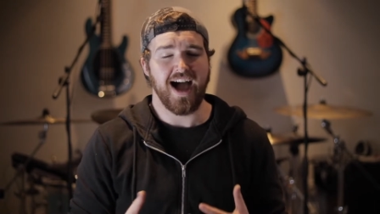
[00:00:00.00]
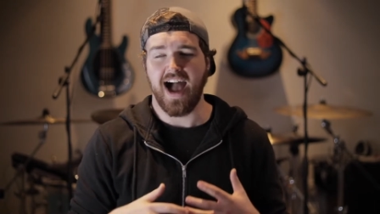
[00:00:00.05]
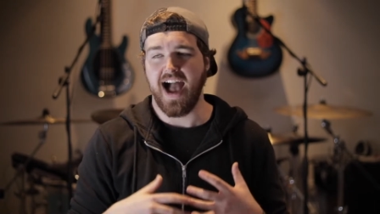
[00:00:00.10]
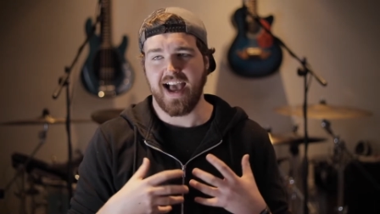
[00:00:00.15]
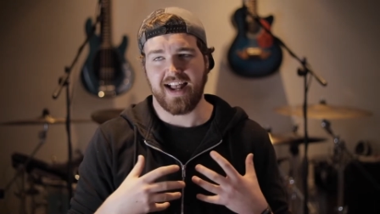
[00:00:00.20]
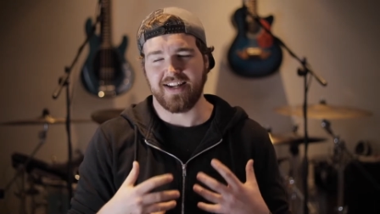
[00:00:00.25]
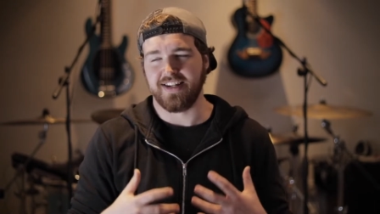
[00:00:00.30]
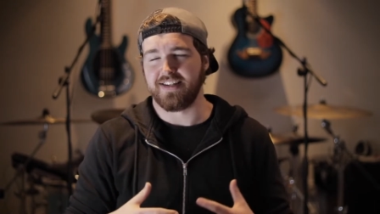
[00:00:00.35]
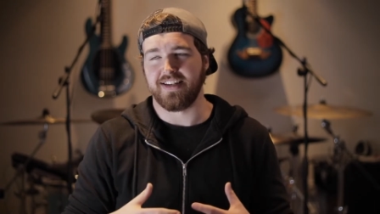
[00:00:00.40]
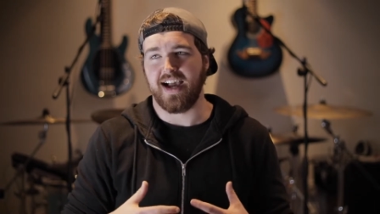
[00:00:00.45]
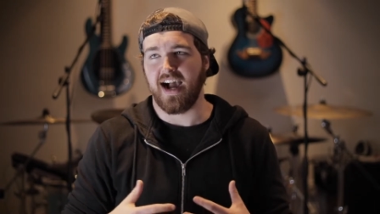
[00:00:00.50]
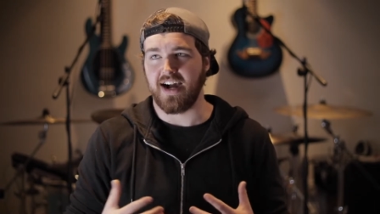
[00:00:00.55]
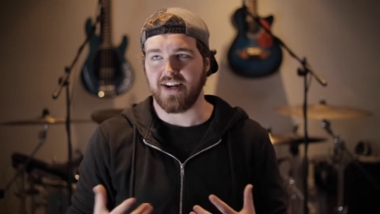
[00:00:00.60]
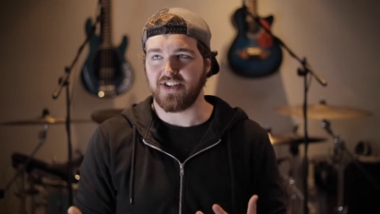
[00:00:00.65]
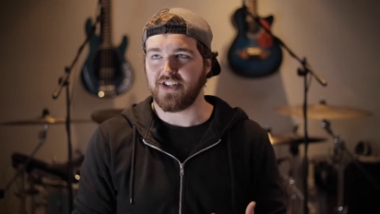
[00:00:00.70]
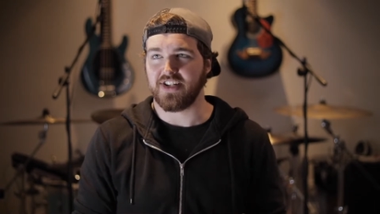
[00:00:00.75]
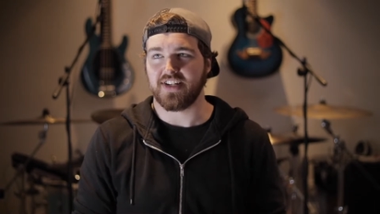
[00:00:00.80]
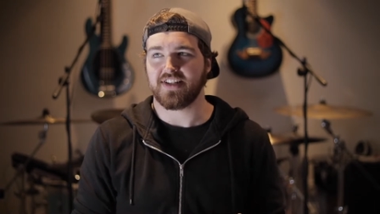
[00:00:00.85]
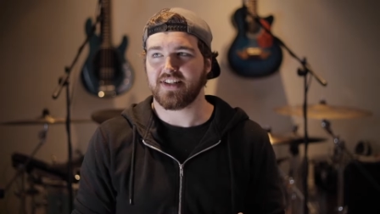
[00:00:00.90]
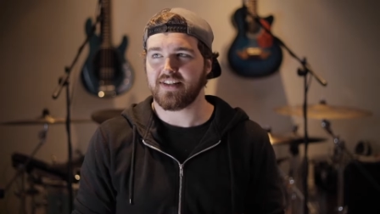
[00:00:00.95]
And I
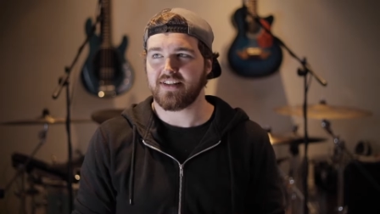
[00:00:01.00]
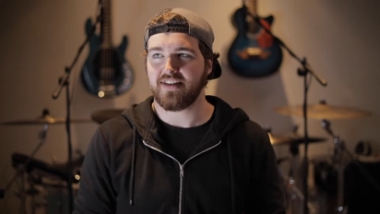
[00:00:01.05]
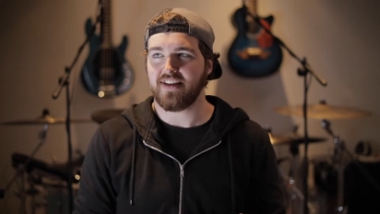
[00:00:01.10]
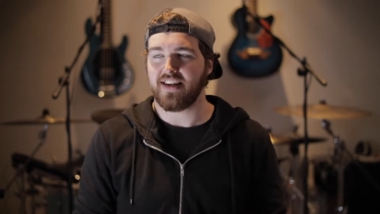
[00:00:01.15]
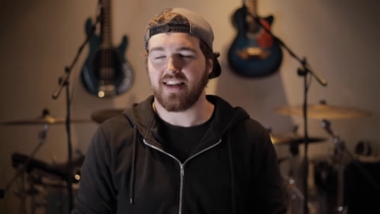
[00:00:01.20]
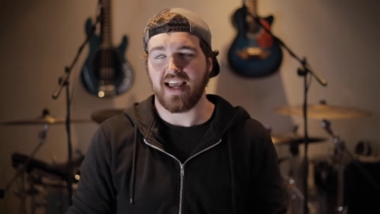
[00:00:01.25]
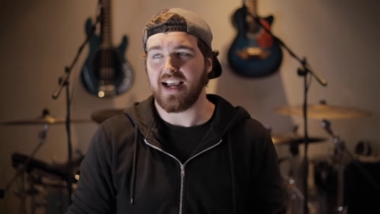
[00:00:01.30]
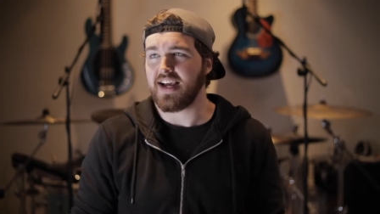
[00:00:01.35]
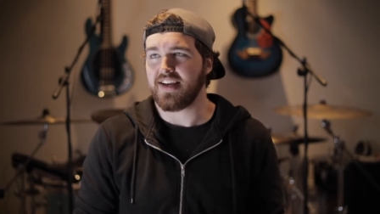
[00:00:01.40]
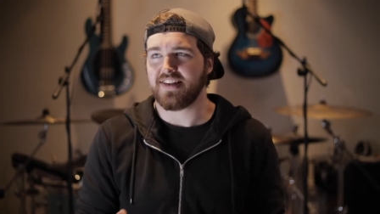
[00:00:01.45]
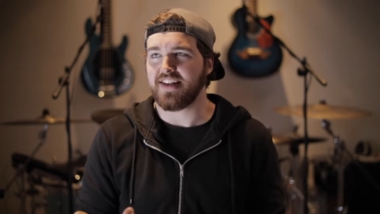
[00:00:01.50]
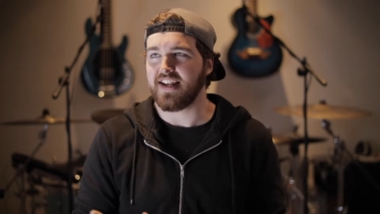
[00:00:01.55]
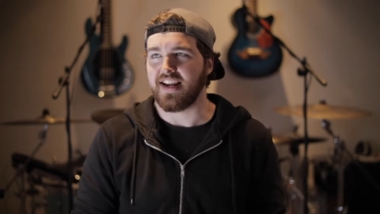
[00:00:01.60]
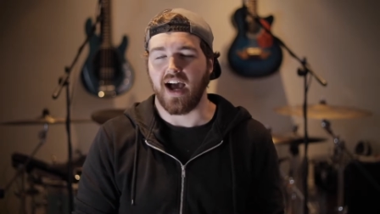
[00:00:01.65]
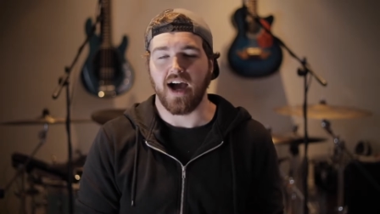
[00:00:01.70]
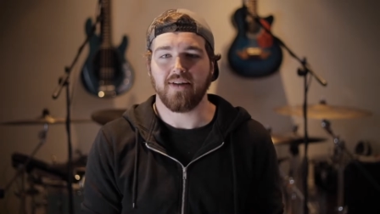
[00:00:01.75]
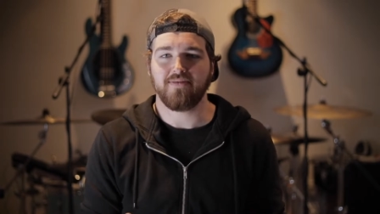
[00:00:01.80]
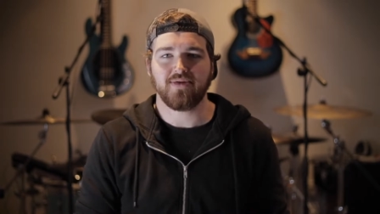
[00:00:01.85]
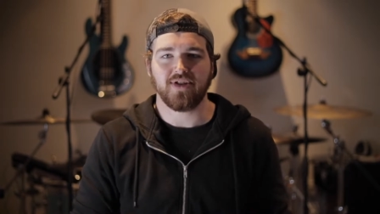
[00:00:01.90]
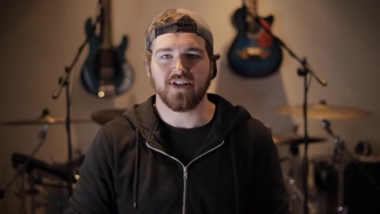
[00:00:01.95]
just, like I said,
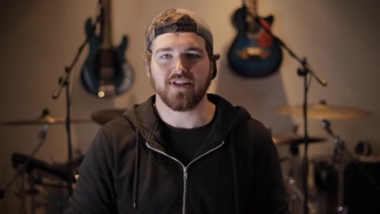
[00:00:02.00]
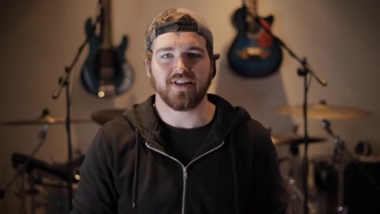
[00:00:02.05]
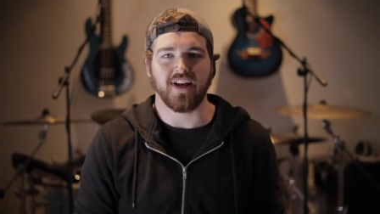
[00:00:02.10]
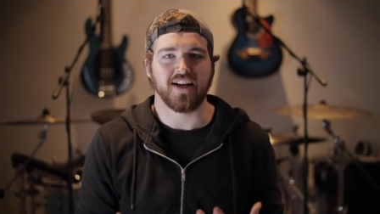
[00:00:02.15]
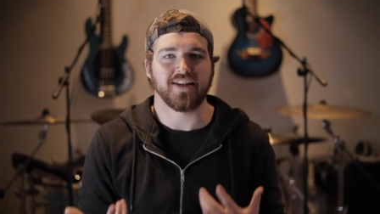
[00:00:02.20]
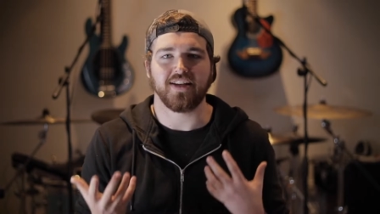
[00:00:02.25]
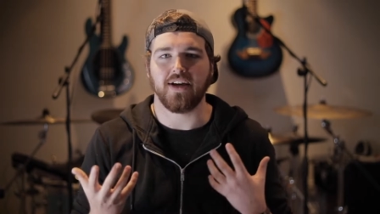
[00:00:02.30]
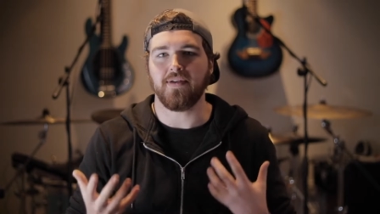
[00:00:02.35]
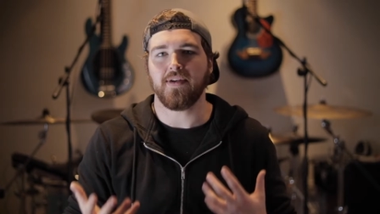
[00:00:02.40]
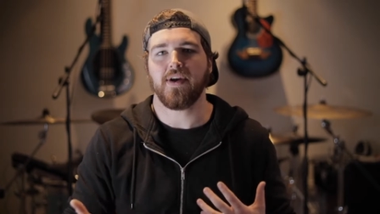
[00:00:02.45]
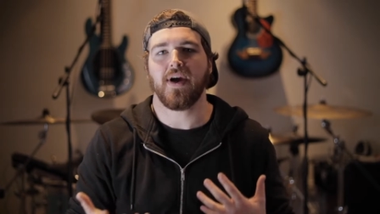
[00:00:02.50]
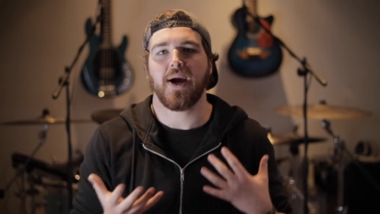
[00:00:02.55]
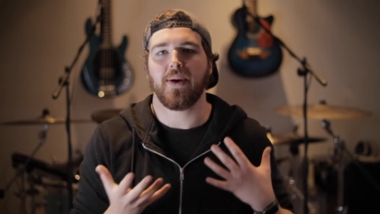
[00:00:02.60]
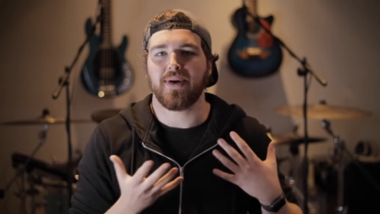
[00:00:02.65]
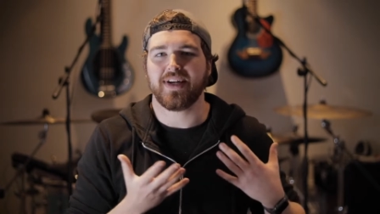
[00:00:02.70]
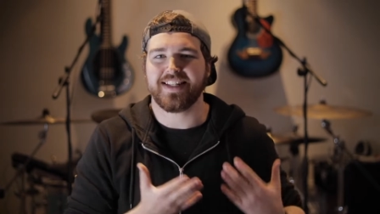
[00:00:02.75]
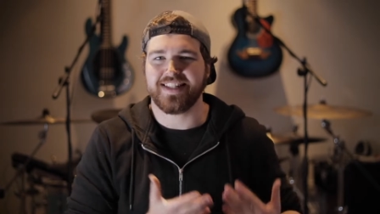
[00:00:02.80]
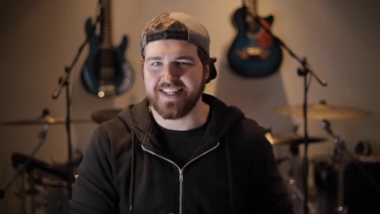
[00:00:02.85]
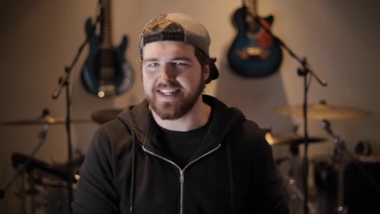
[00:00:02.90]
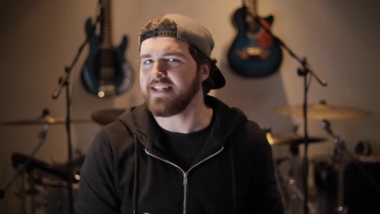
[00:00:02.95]
I just, I don't know
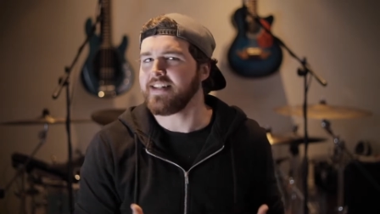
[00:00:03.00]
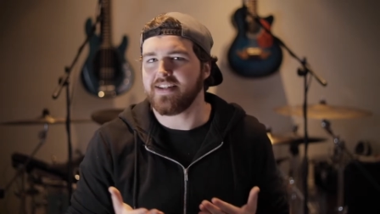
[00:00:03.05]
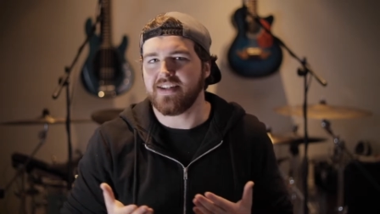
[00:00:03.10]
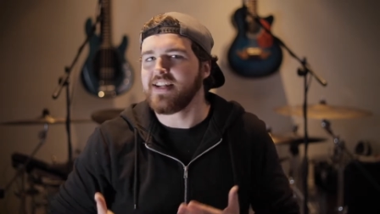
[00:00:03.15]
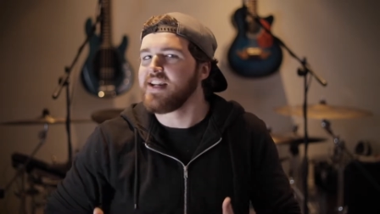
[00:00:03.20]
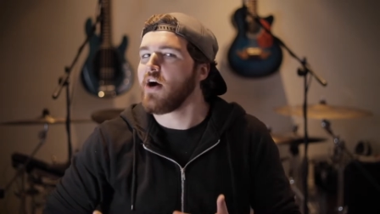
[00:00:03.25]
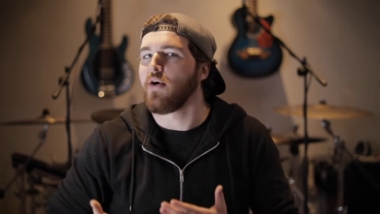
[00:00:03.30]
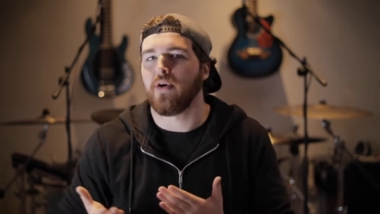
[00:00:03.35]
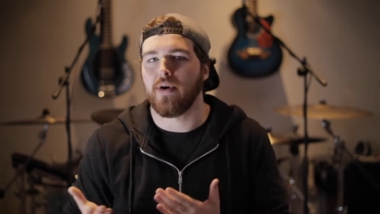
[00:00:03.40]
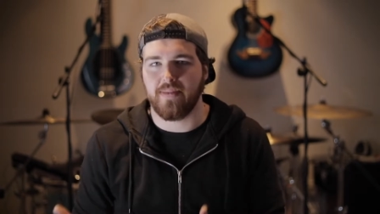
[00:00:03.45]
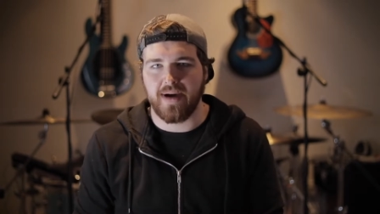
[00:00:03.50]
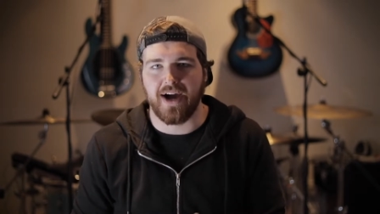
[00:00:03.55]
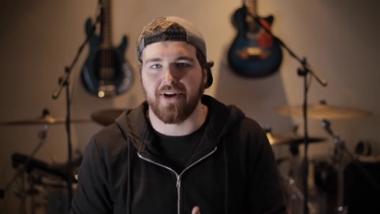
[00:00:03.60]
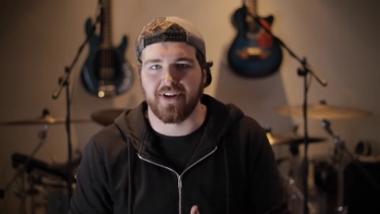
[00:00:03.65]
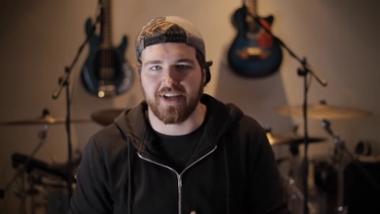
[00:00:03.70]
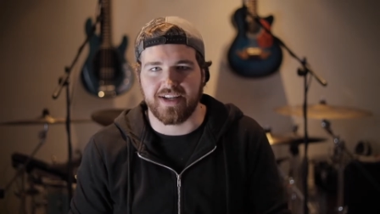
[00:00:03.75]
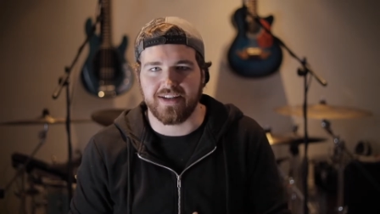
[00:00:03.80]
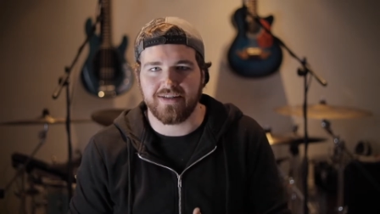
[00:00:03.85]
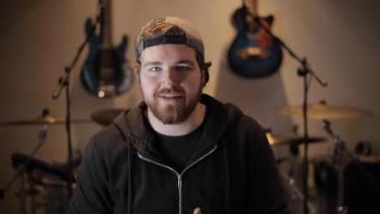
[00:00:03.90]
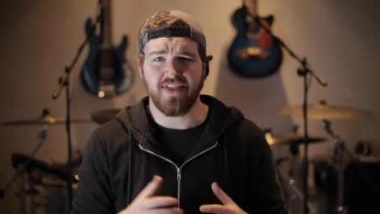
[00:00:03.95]
how I didn't know about it.